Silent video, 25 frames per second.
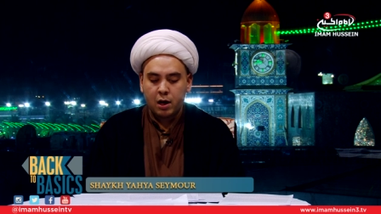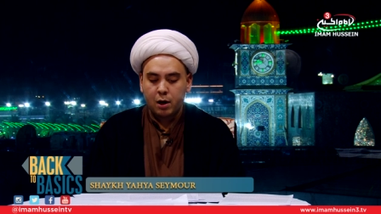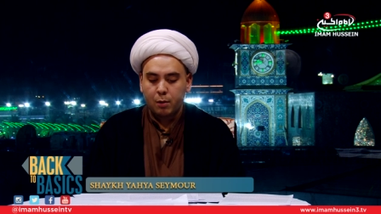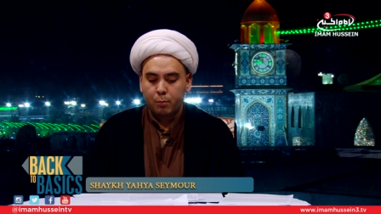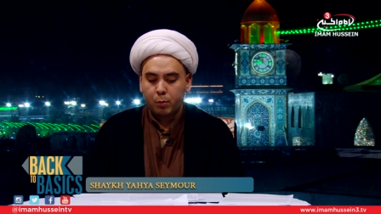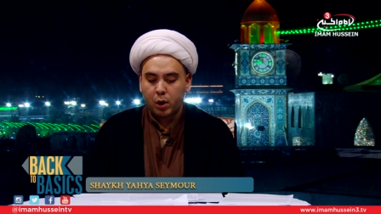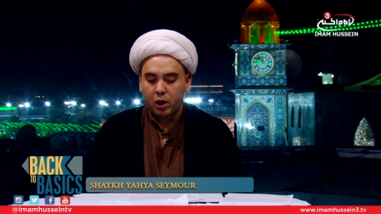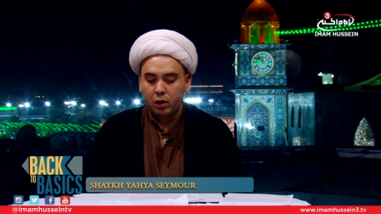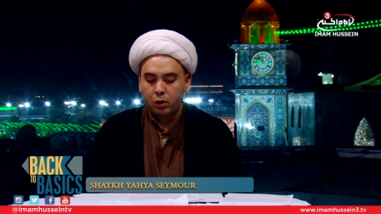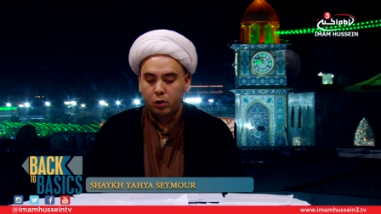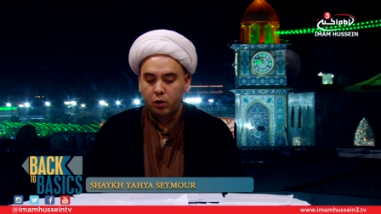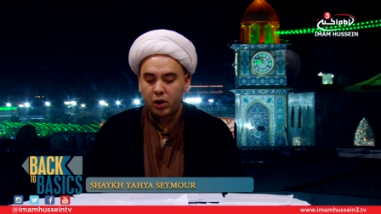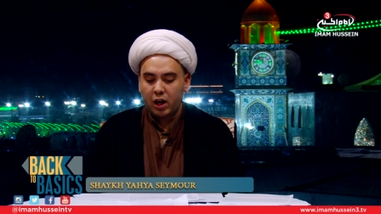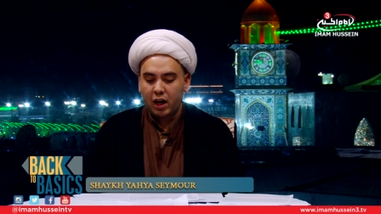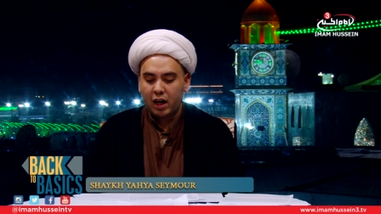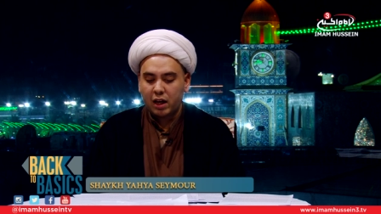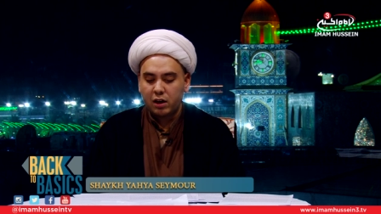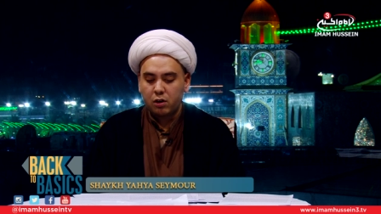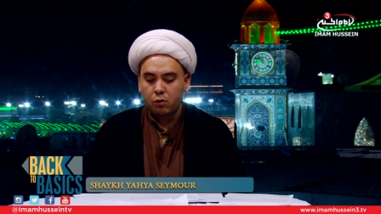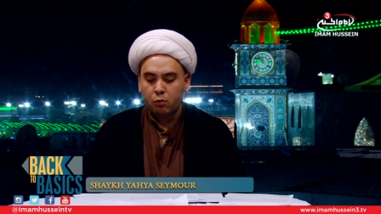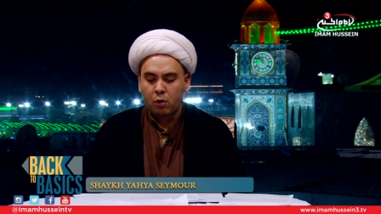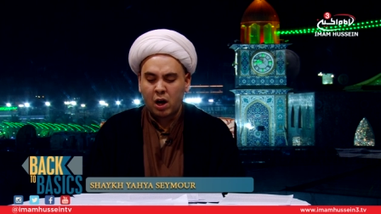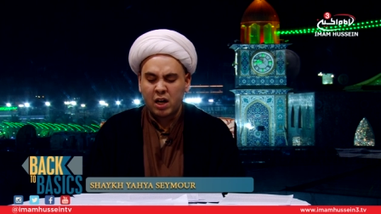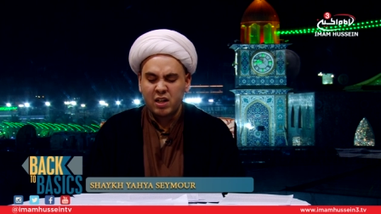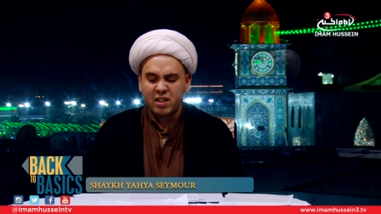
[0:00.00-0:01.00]
But looking at
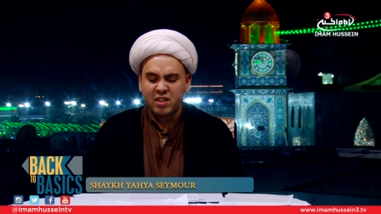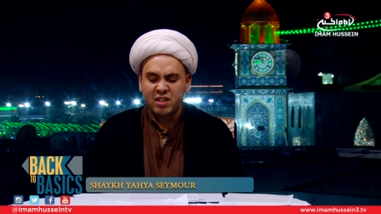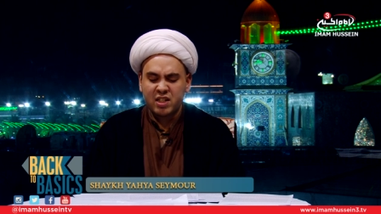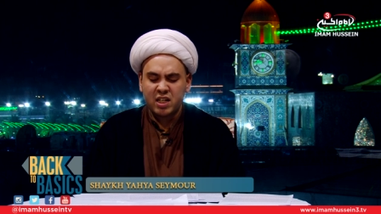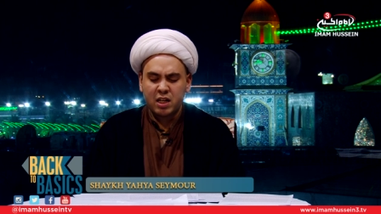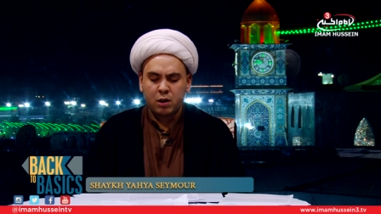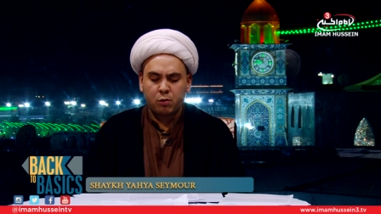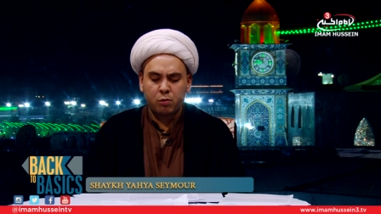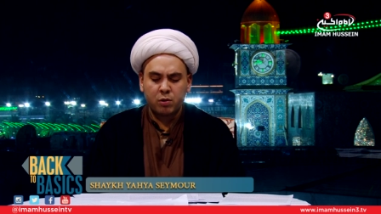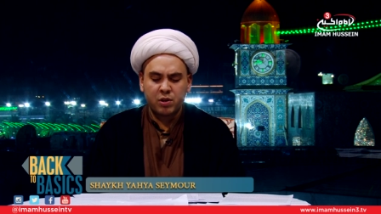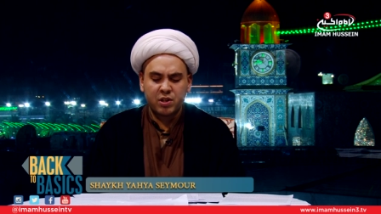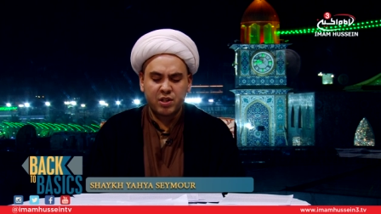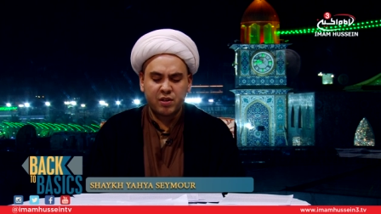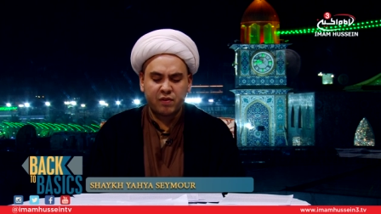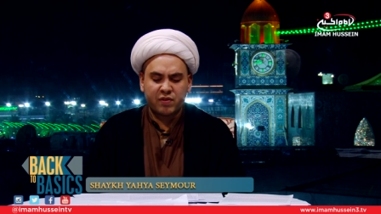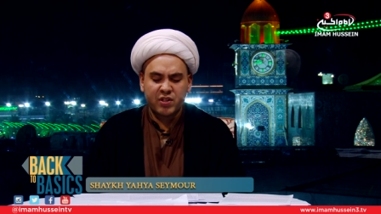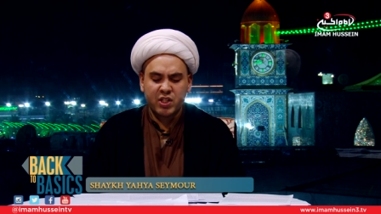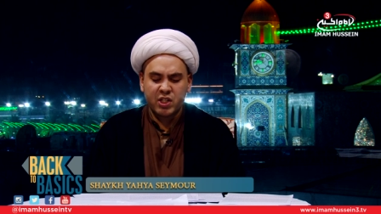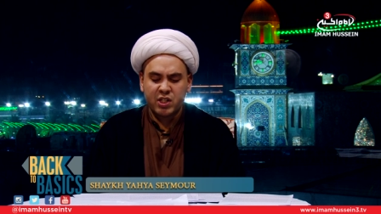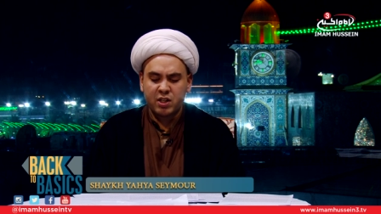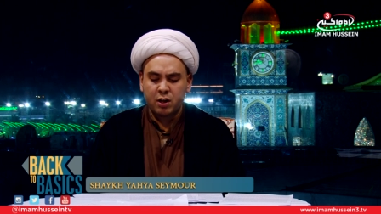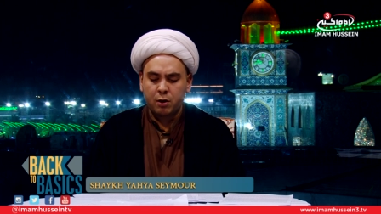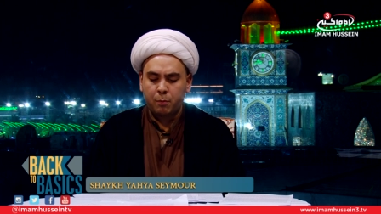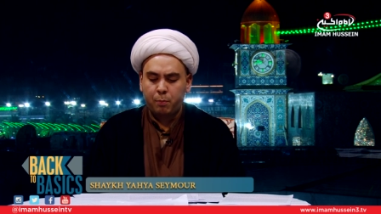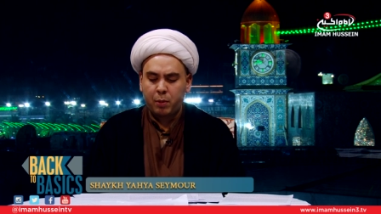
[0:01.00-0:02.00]
the right sequence of
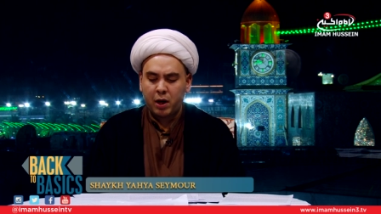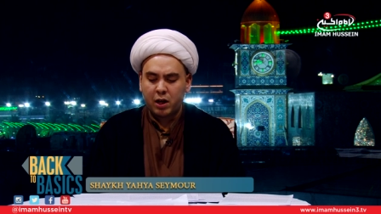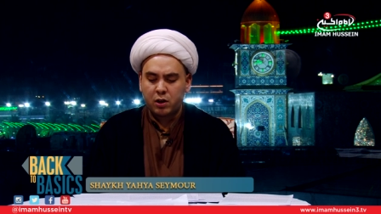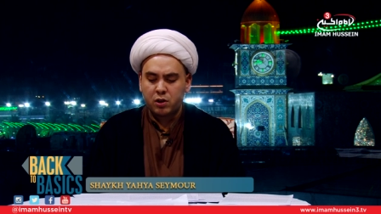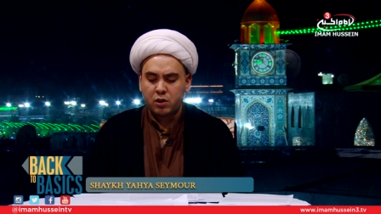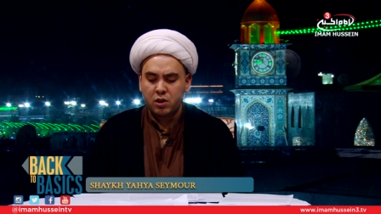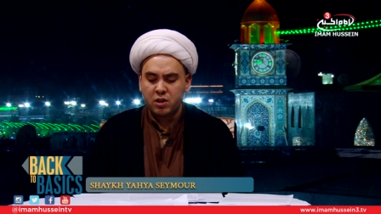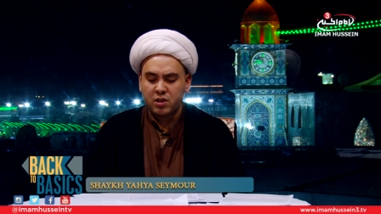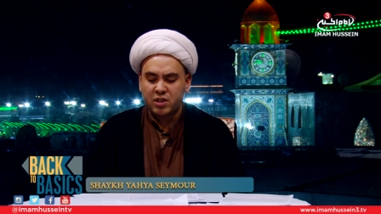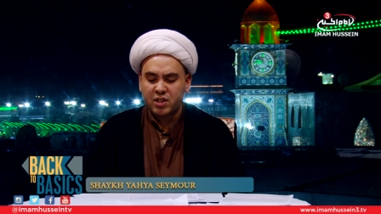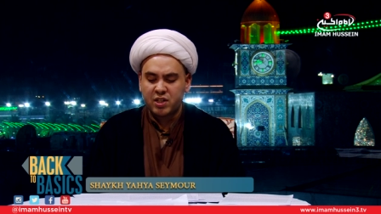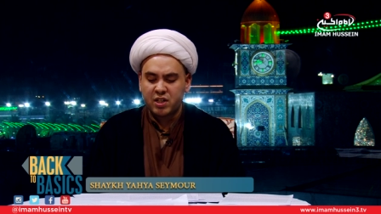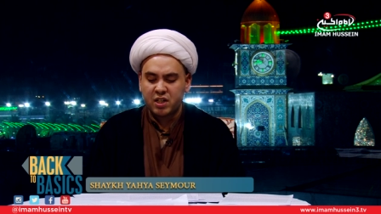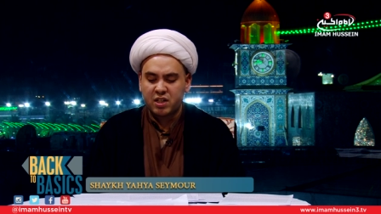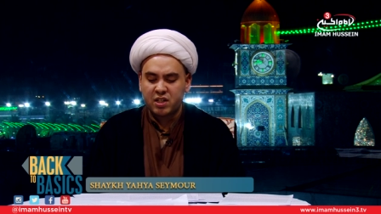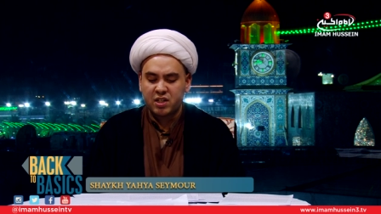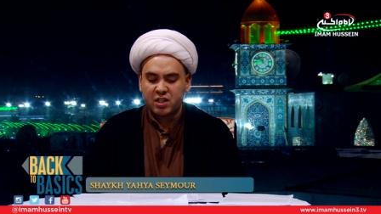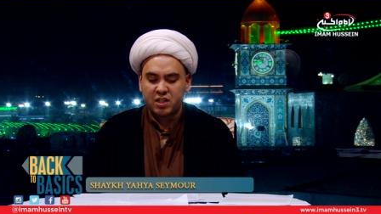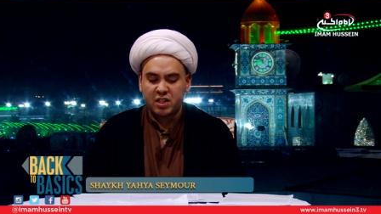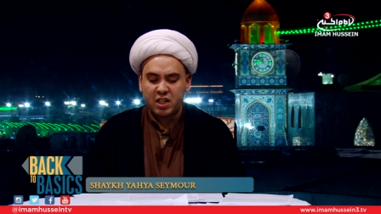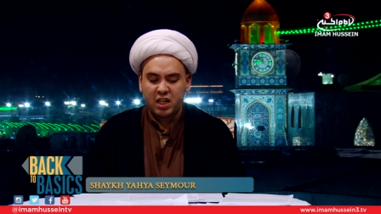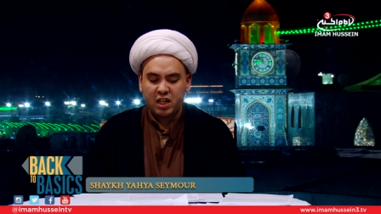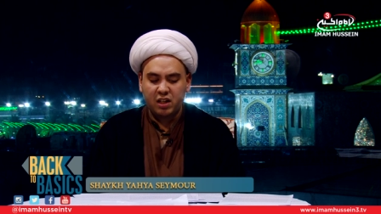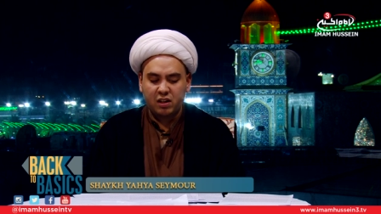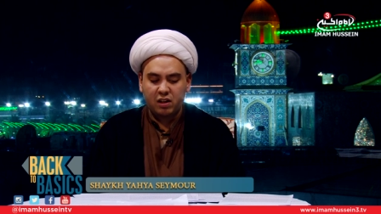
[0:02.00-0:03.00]
still pictures
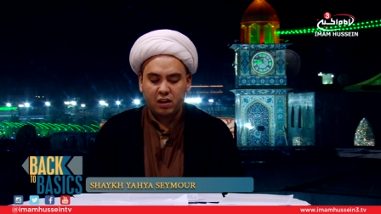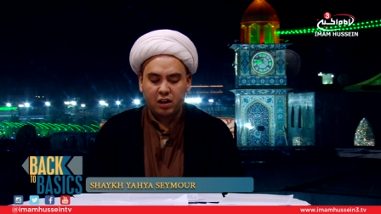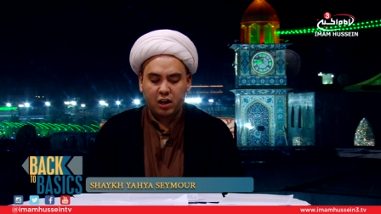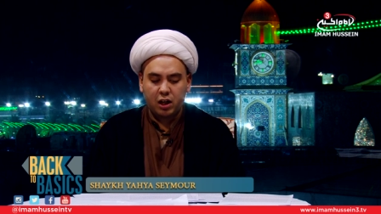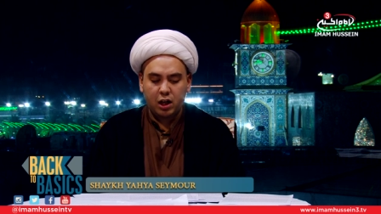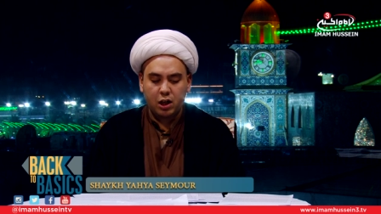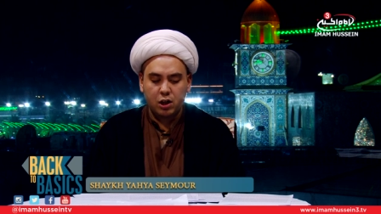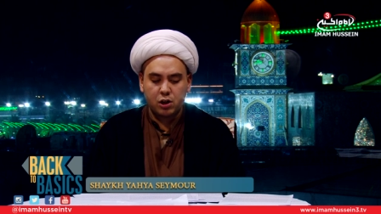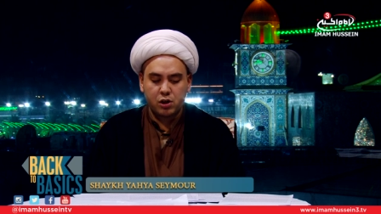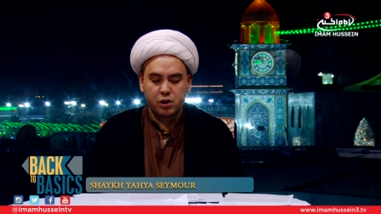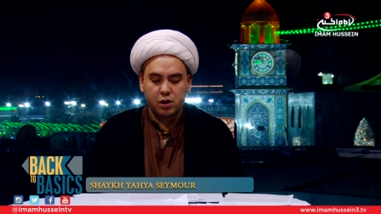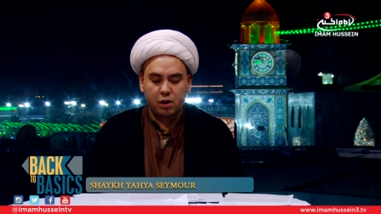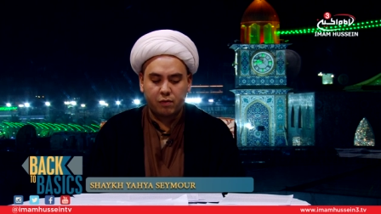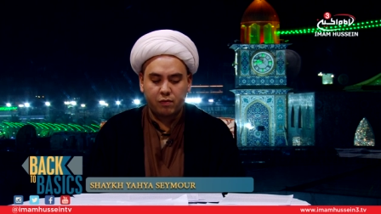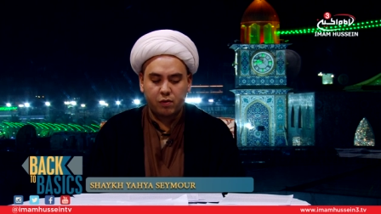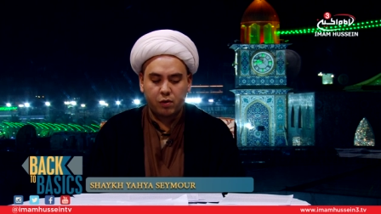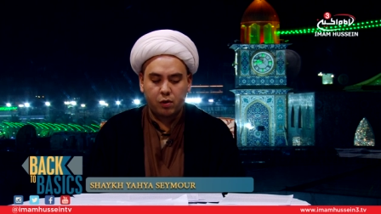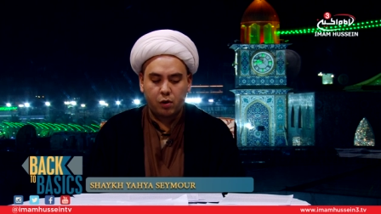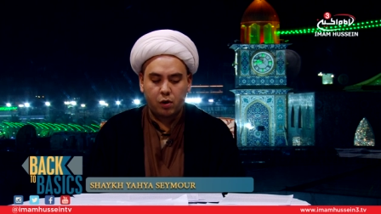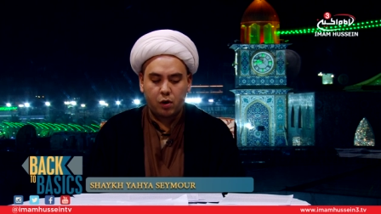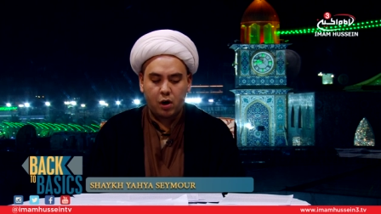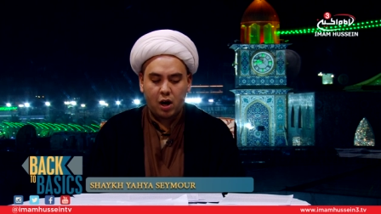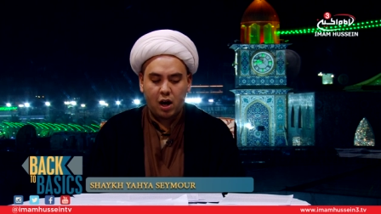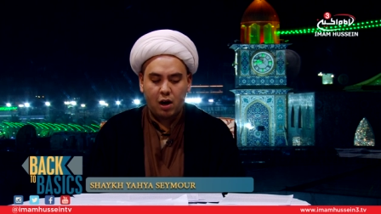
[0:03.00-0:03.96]
succeeding each other